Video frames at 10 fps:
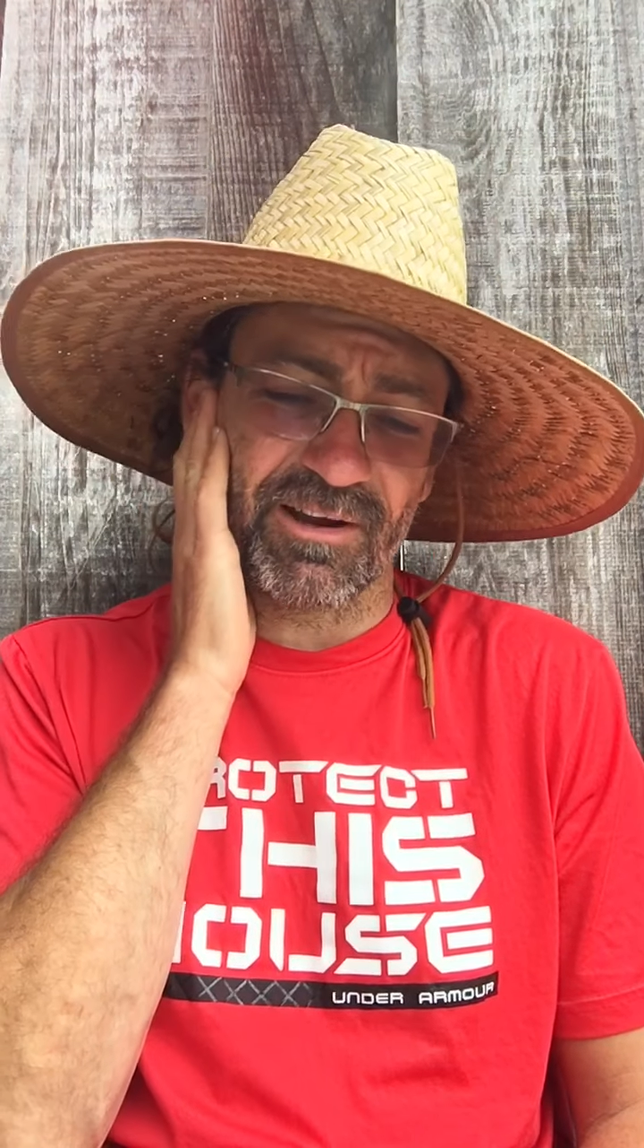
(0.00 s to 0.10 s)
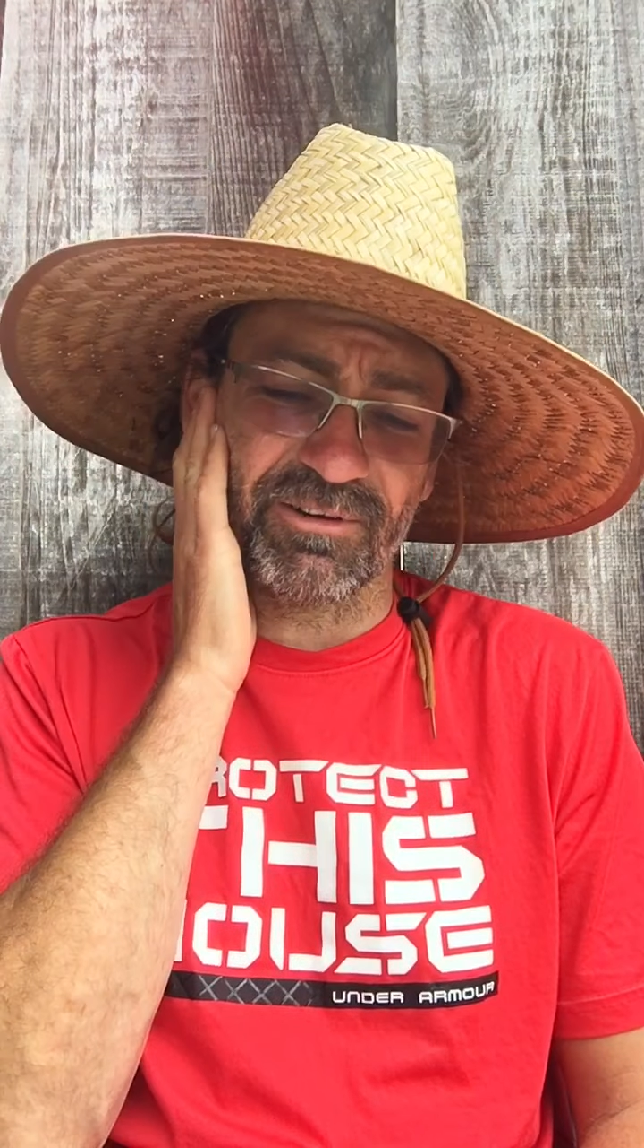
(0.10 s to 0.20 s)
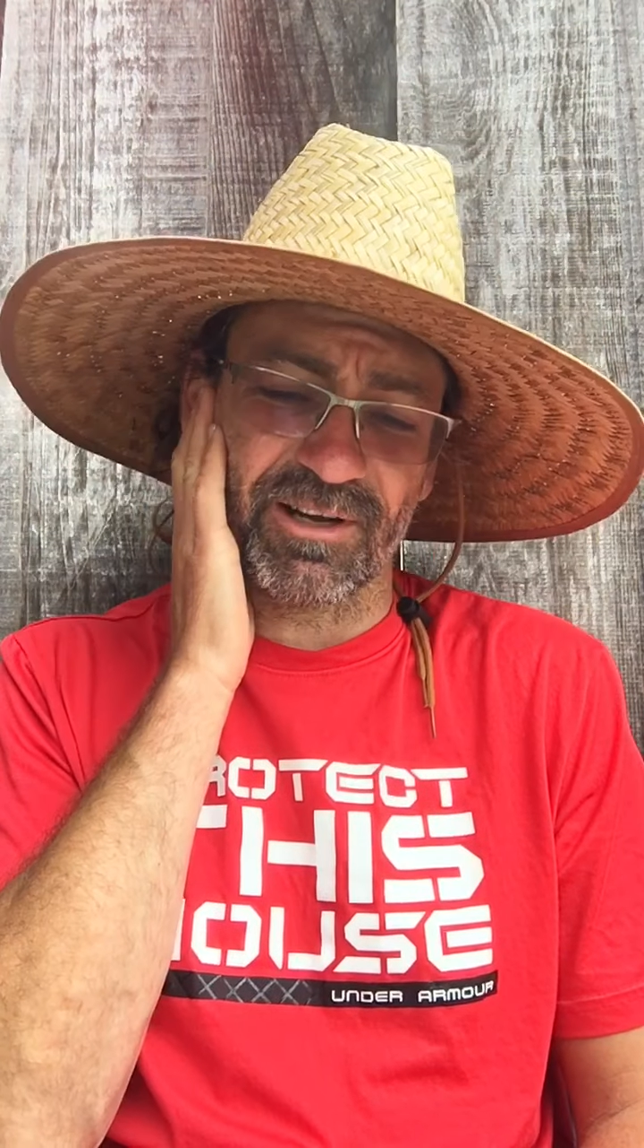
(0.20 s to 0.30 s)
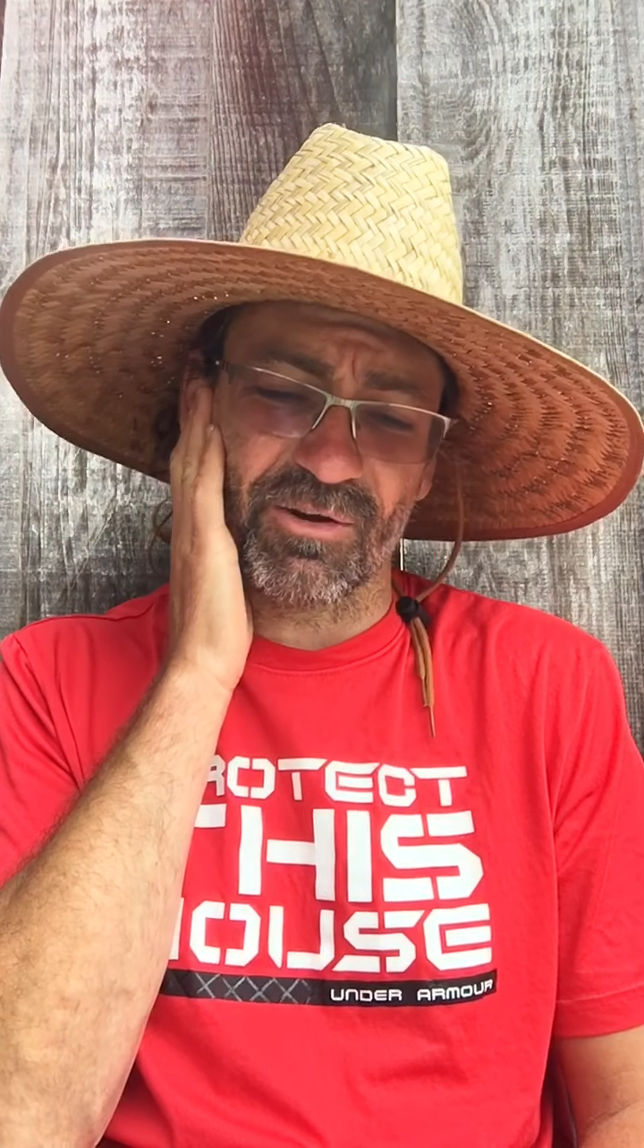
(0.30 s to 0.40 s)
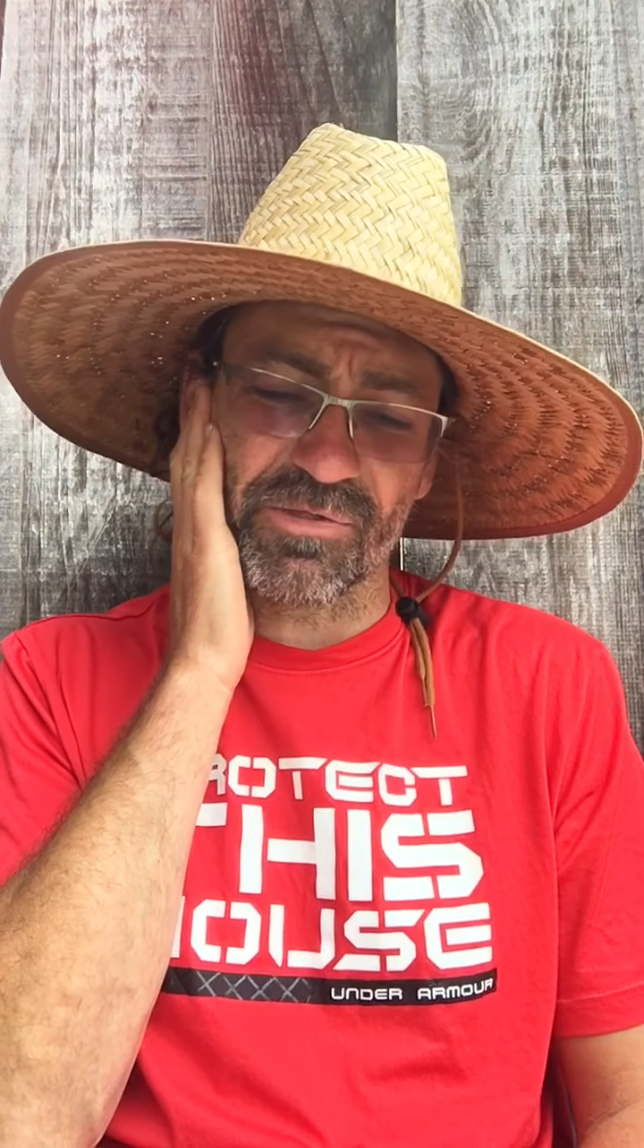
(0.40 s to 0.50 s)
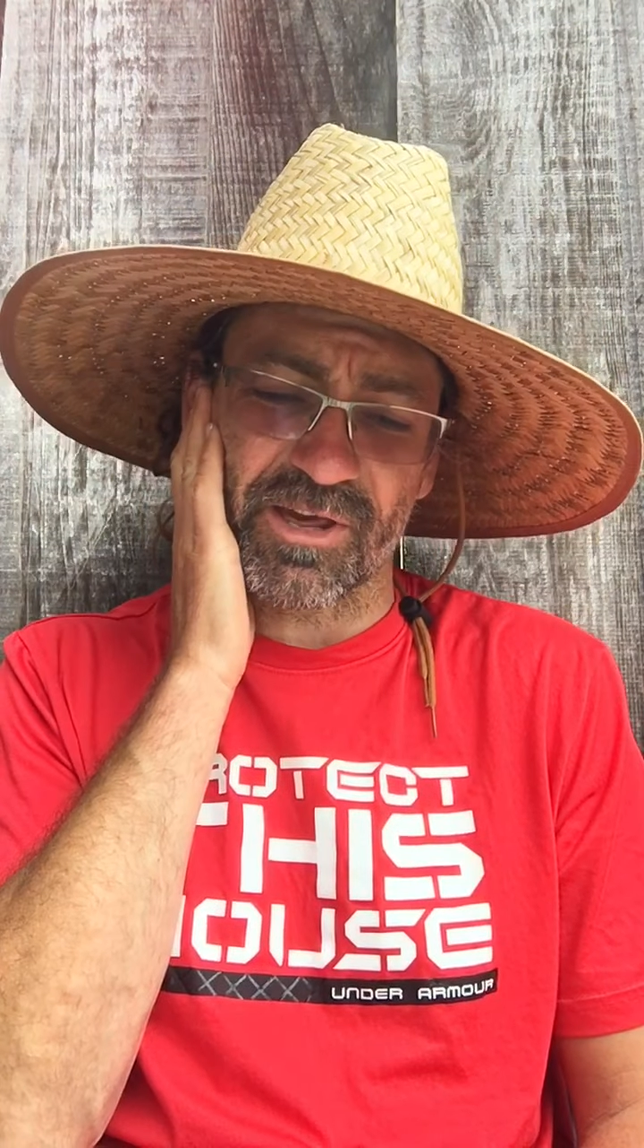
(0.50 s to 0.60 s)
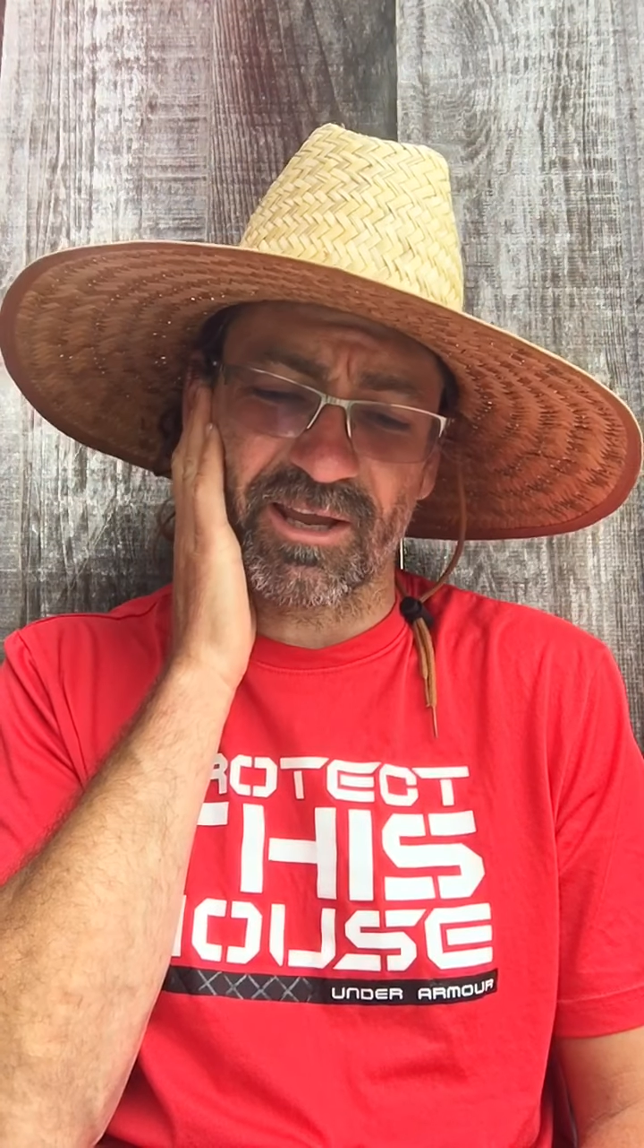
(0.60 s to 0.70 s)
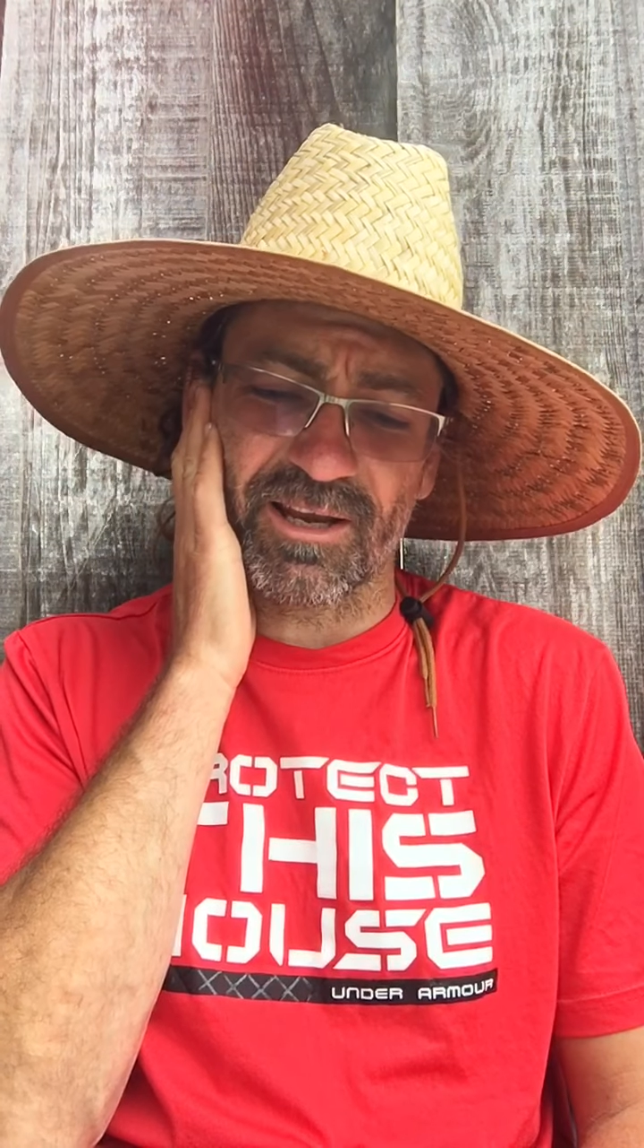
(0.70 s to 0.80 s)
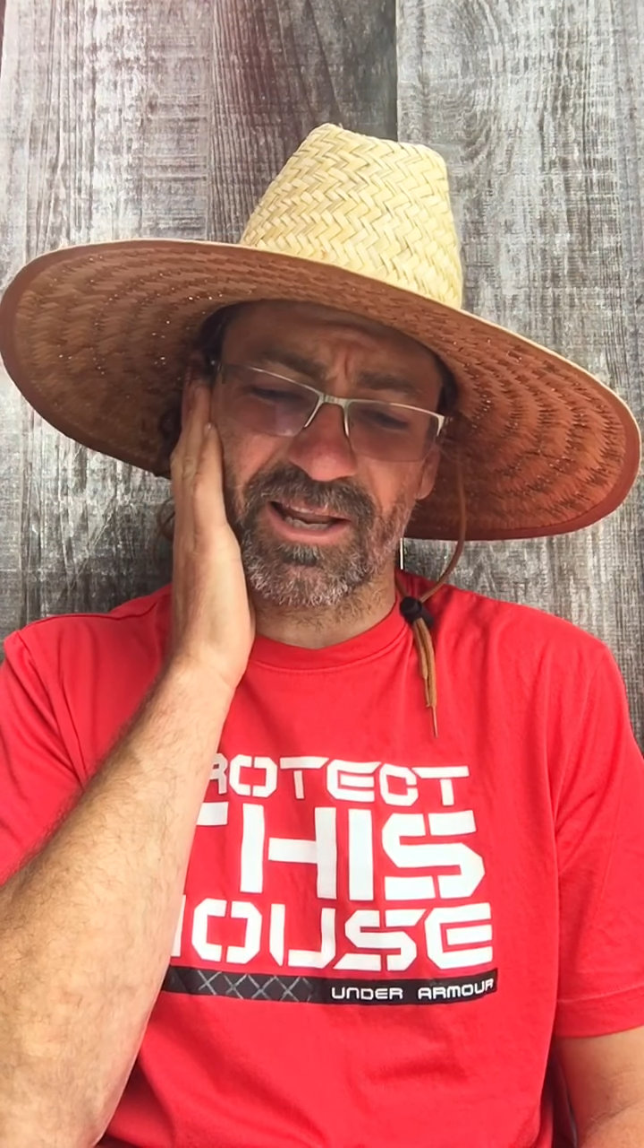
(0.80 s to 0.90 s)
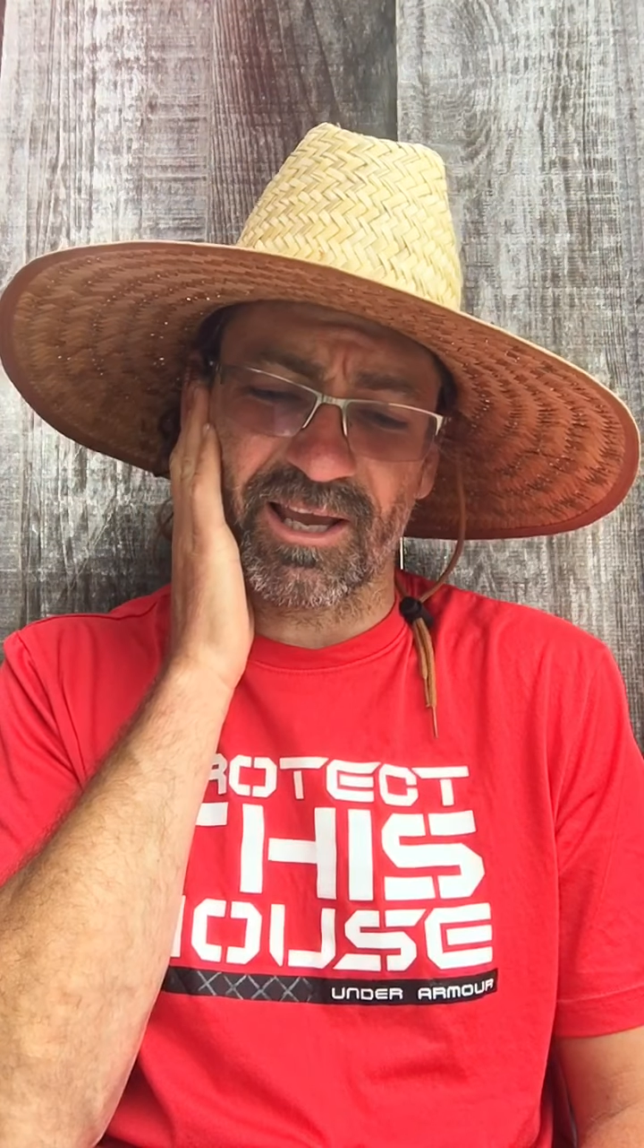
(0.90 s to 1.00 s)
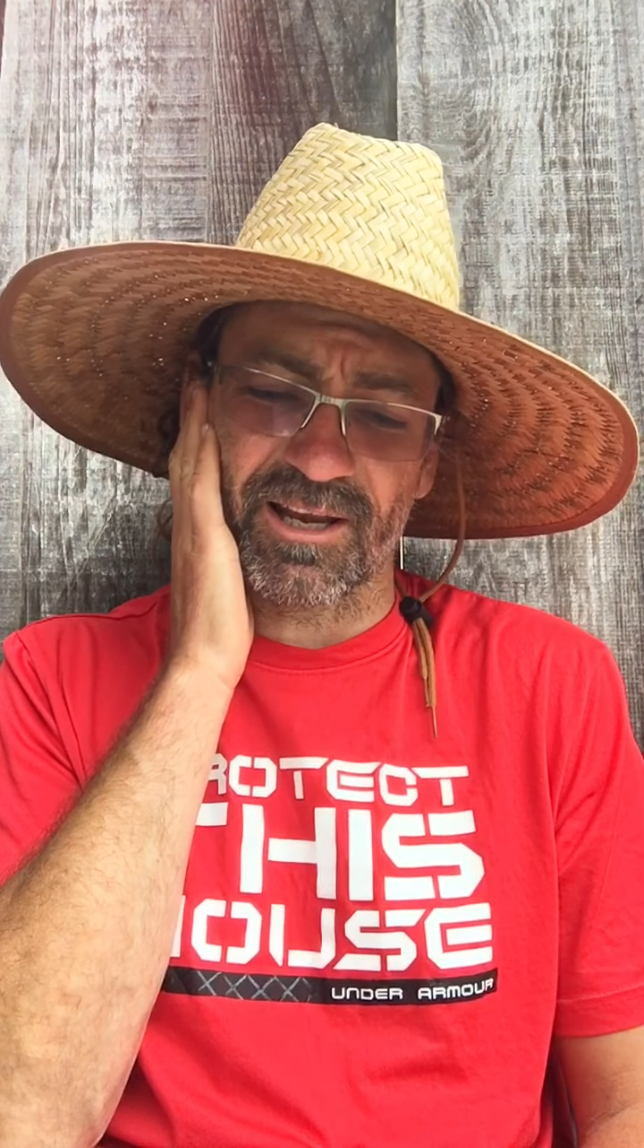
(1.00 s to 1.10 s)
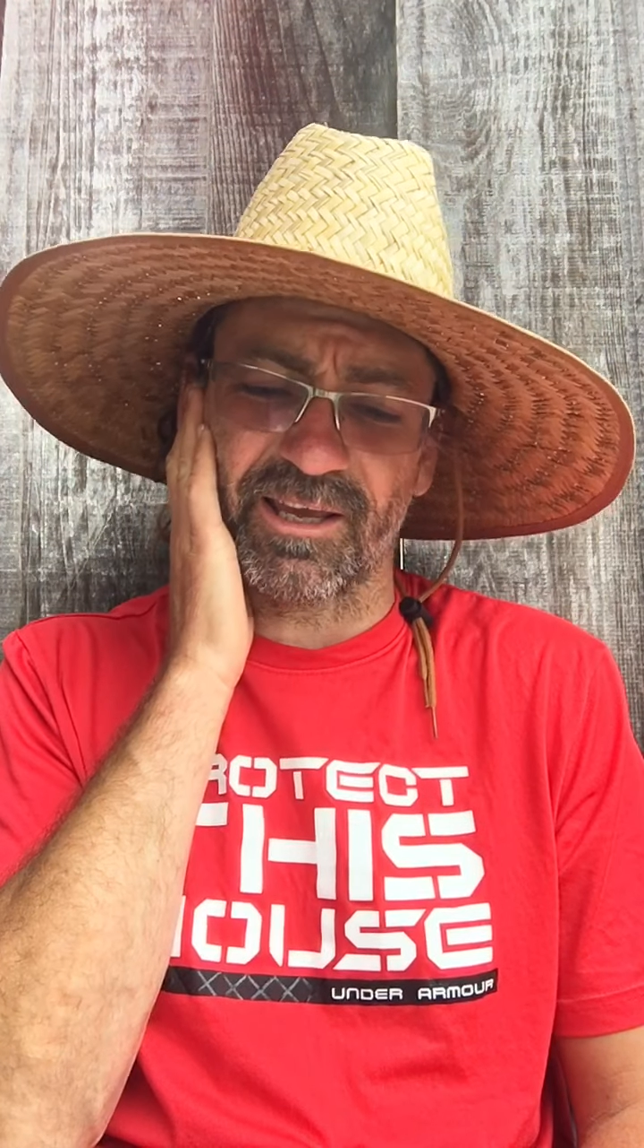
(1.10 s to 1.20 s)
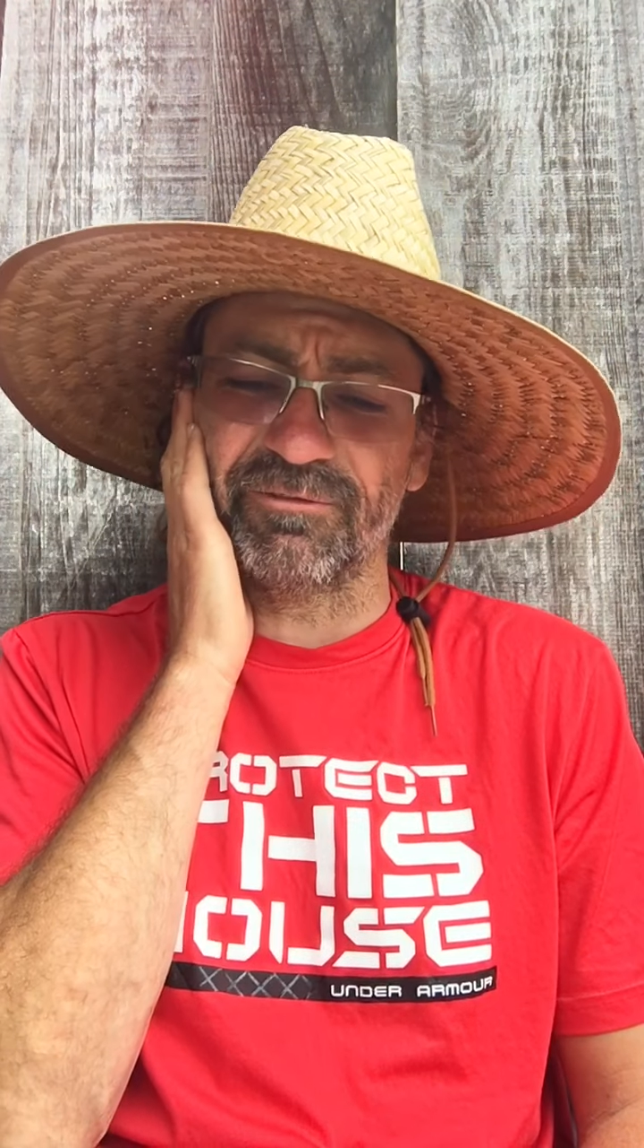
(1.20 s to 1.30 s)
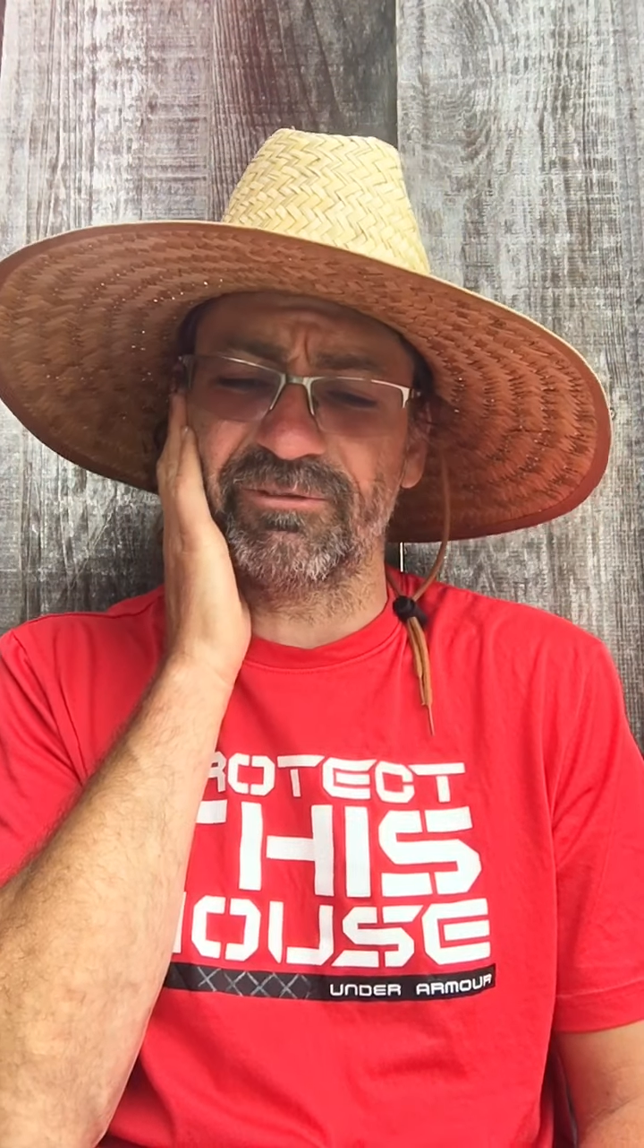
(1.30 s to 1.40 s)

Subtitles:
every little thing-a-ling-a-ling